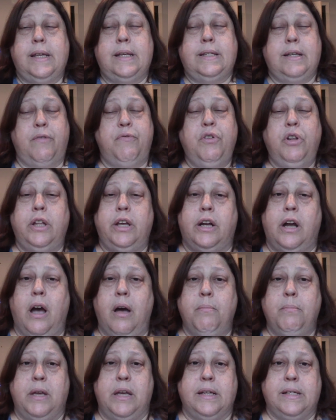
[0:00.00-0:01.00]
It definitely
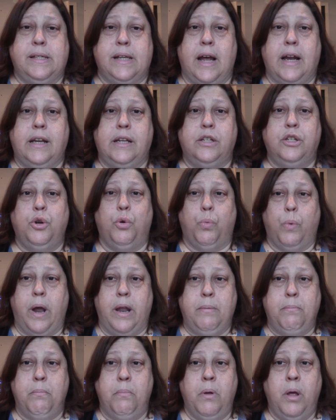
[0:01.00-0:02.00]
got me excited to
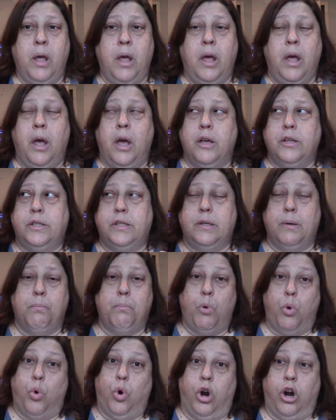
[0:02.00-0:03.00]
run some
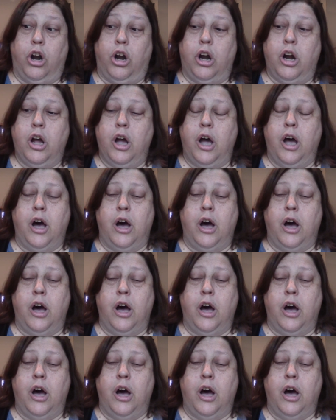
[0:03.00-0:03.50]
more,